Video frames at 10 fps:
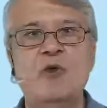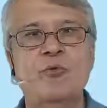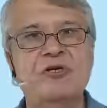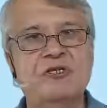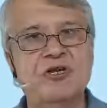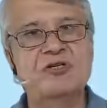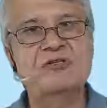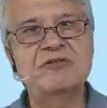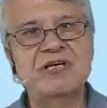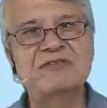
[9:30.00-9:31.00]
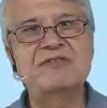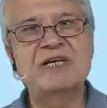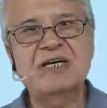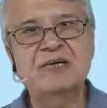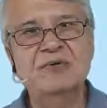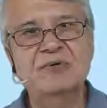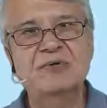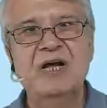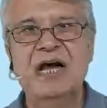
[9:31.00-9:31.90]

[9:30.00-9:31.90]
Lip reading: which also gives us a clue